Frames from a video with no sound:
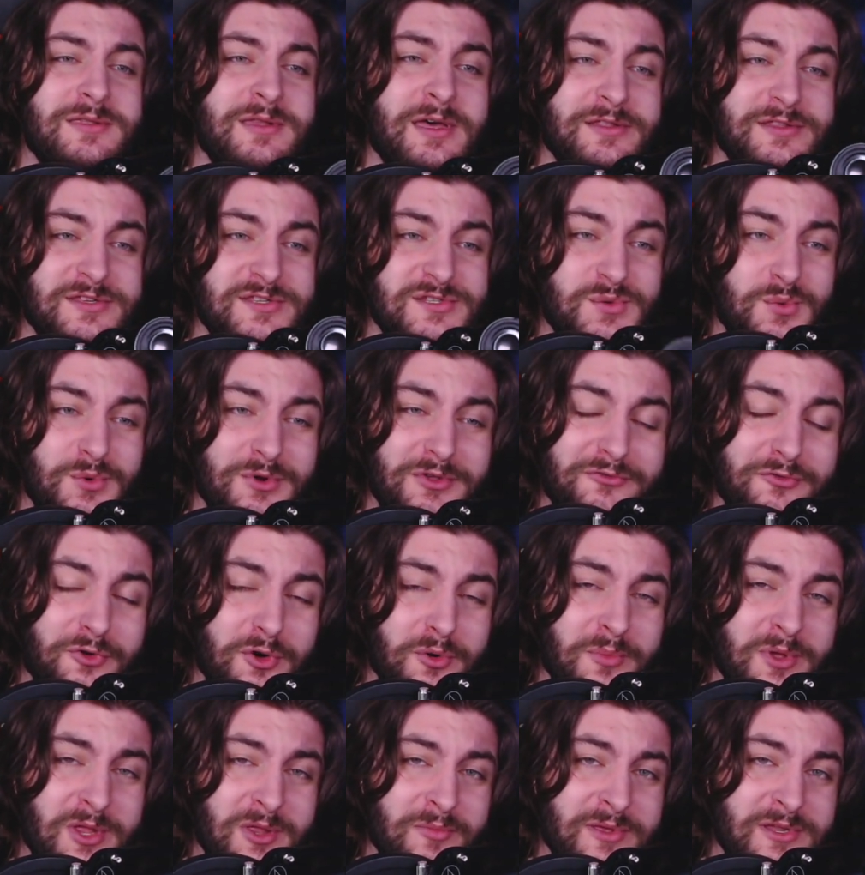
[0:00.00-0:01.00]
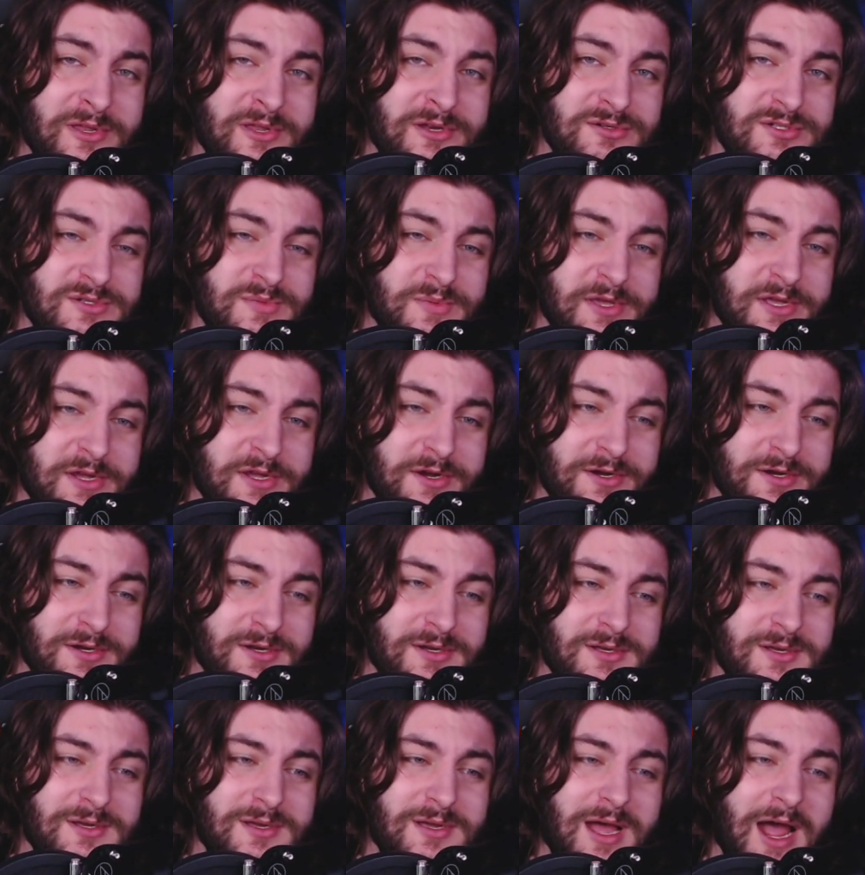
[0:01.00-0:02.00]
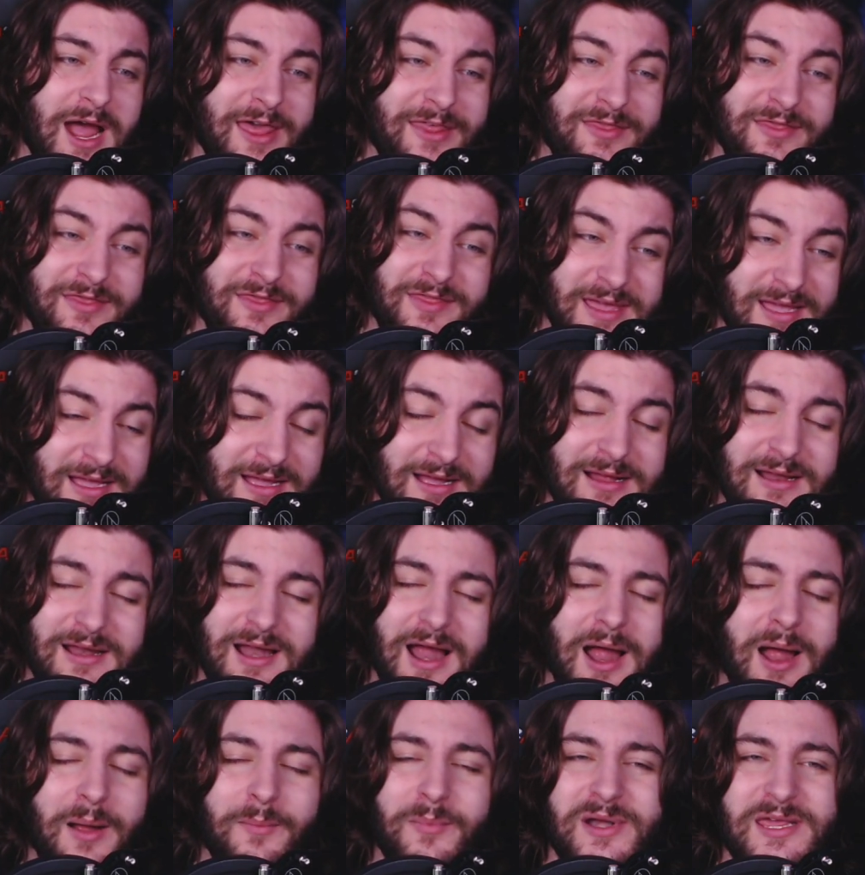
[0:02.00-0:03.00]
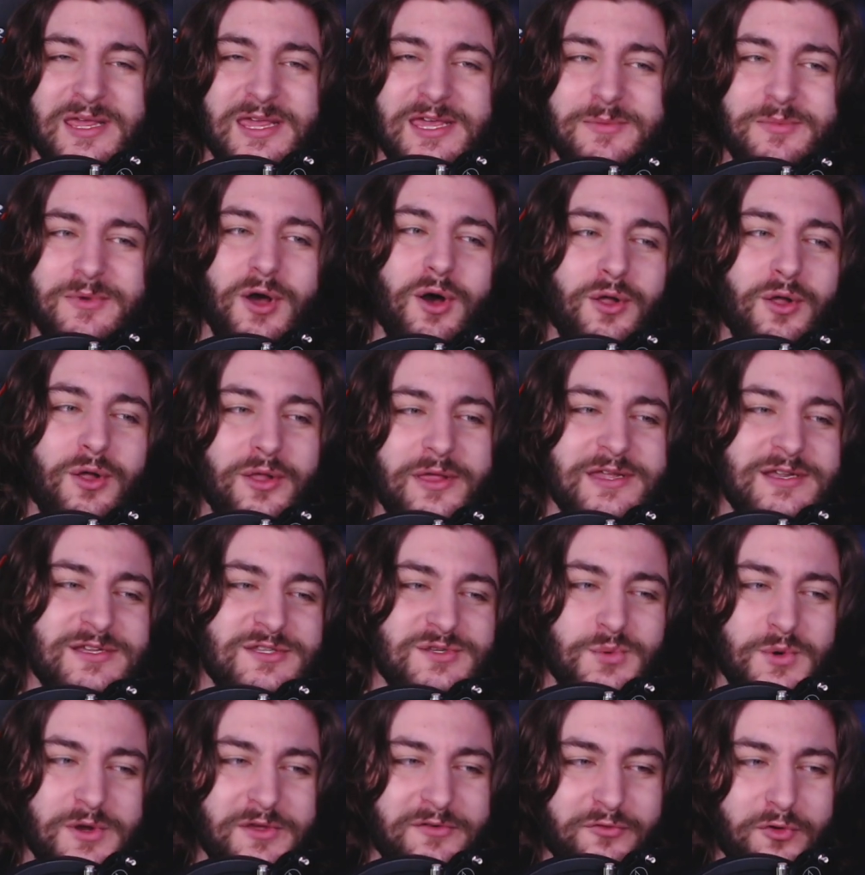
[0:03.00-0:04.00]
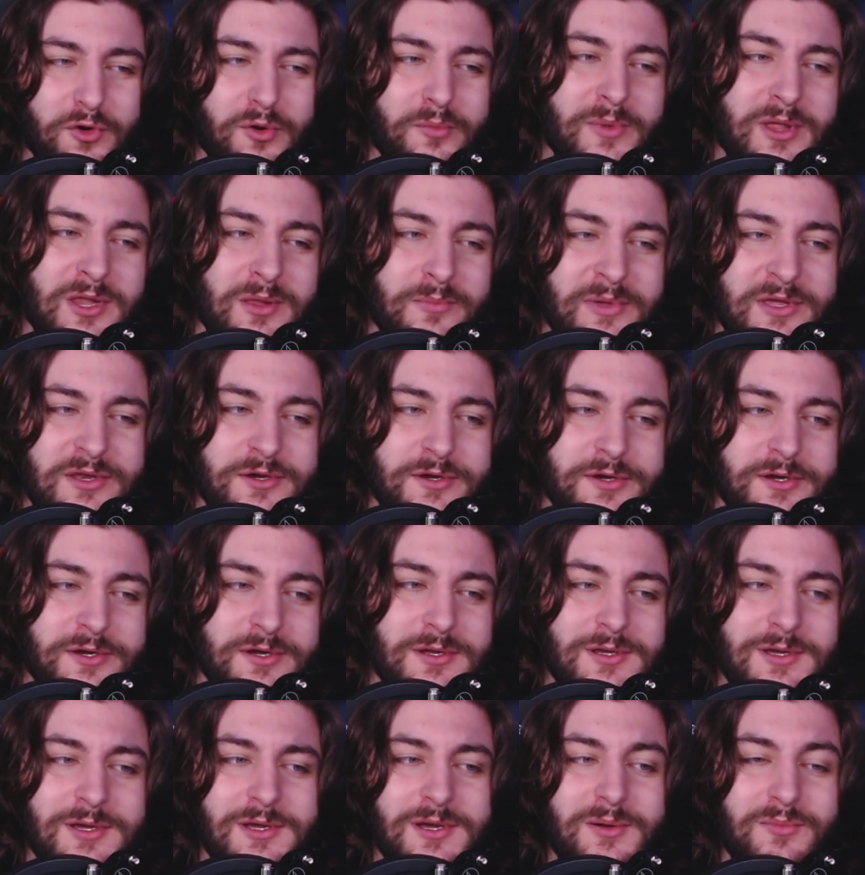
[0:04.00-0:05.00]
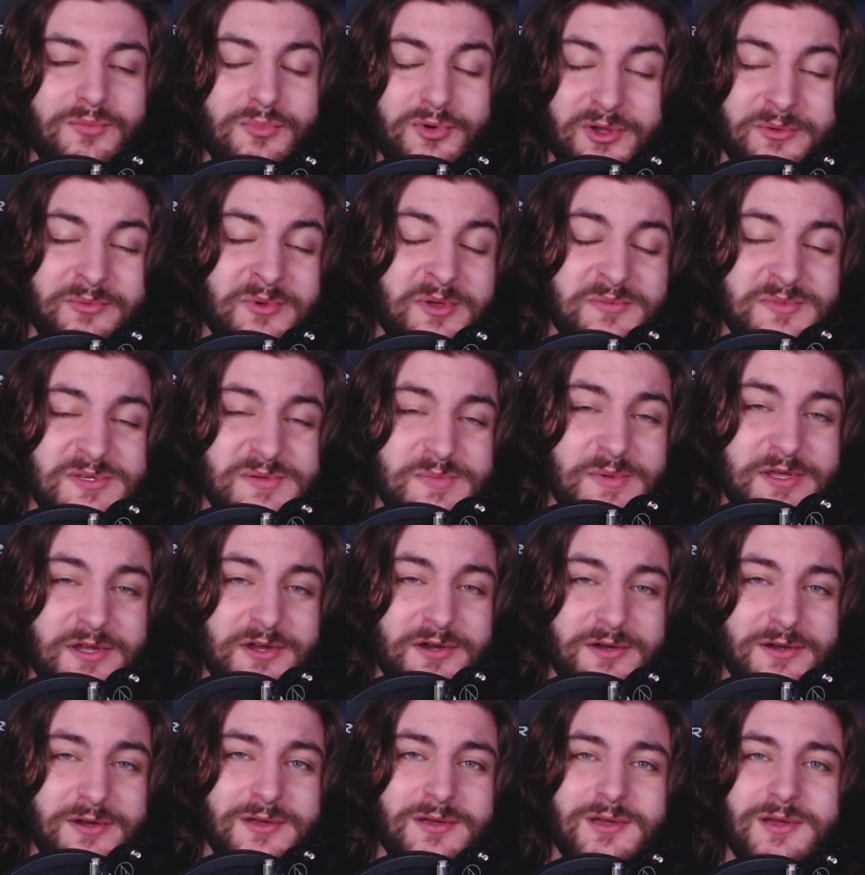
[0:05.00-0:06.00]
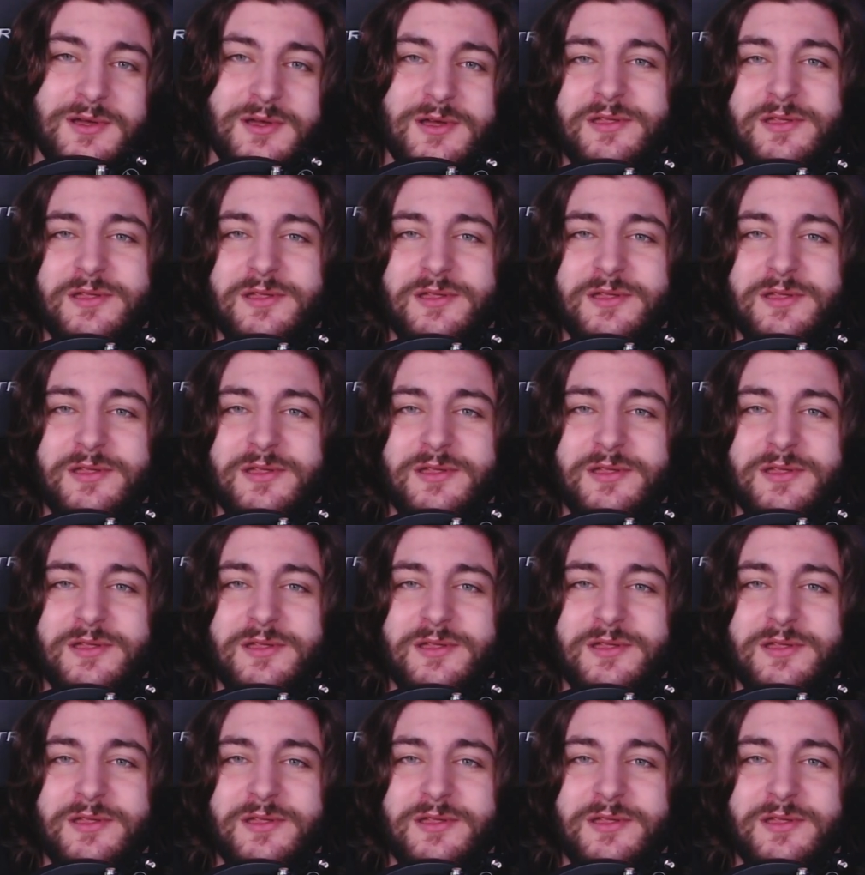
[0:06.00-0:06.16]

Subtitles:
Now, this 24mm speaker, I think I'm going to keep calling it a 24mm premium speaker.